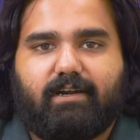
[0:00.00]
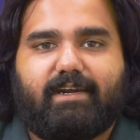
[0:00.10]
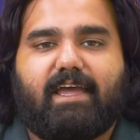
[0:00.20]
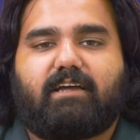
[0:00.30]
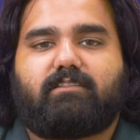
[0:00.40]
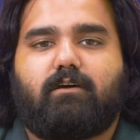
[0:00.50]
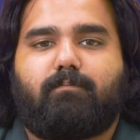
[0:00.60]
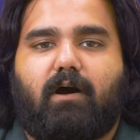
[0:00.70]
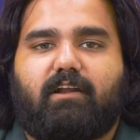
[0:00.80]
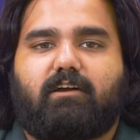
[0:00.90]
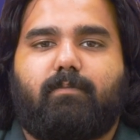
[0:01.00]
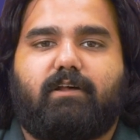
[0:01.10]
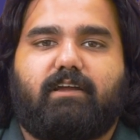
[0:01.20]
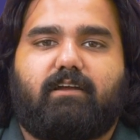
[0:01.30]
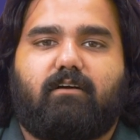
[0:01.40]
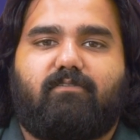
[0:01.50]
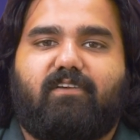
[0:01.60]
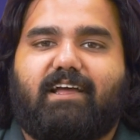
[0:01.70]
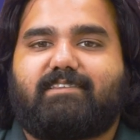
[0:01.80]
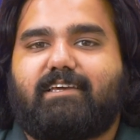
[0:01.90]
Take the Parak
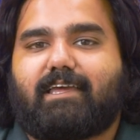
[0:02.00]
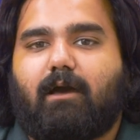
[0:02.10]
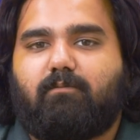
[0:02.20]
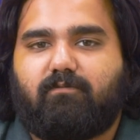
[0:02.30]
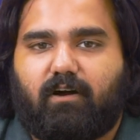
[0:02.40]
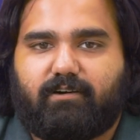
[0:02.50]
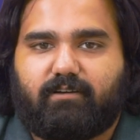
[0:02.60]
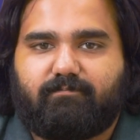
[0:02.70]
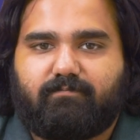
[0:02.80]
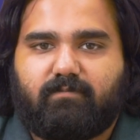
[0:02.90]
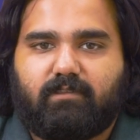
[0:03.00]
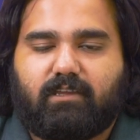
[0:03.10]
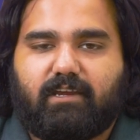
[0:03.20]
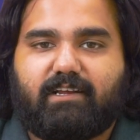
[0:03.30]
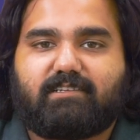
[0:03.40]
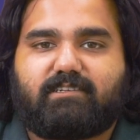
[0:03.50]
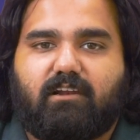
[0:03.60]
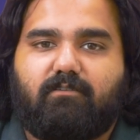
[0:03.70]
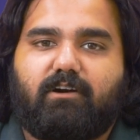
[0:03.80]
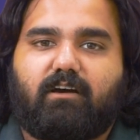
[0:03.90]
Flexi Cap Fund. It has
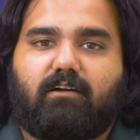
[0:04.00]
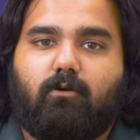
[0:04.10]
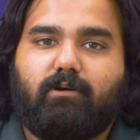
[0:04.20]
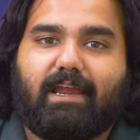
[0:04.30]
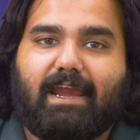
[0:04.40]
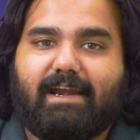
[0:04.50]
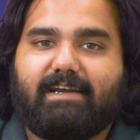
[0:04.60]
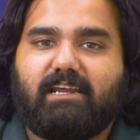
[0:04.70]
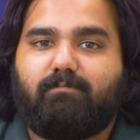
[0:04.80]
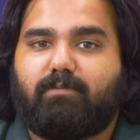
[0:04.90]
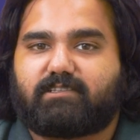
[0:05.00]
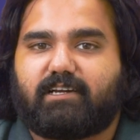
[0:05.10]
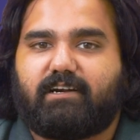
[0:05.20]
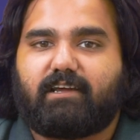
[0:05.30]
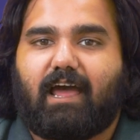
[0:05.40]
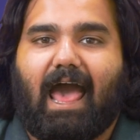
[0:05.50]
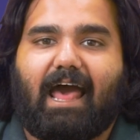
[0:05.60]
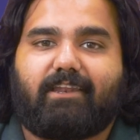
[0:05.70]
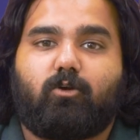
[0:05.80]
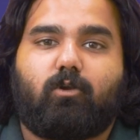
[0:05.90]
delivered around 18%
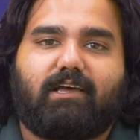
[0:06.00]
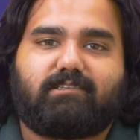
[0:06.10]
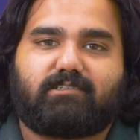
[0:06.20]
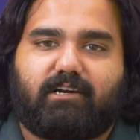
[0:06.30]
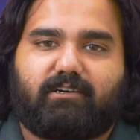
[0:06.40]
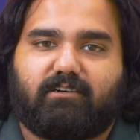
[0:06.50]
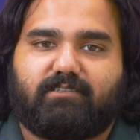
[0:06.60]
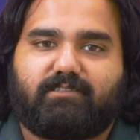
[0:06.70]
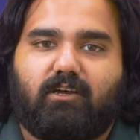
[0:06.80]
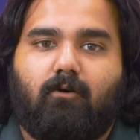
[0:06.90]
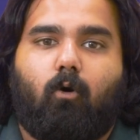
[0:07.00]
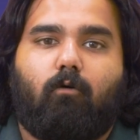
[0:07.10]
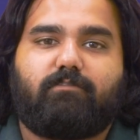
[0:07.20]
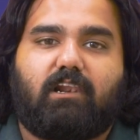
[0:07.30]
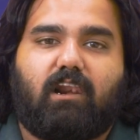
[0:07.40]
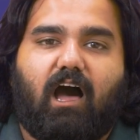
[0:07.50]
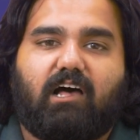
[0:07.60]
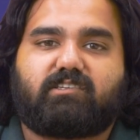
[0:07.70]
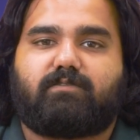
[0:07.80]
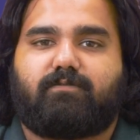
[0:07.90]
annualized returns over the
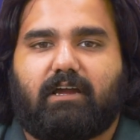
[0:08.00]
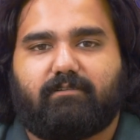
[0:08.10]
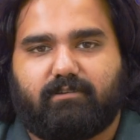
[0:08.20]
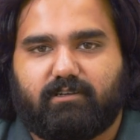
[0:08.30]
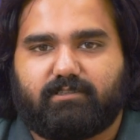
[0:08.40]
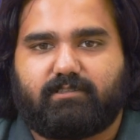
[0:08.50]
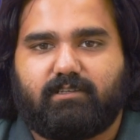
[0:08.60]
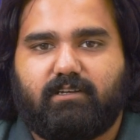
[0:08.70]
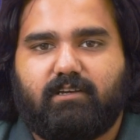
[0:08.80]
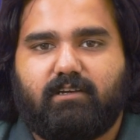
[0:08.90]
last 5 years.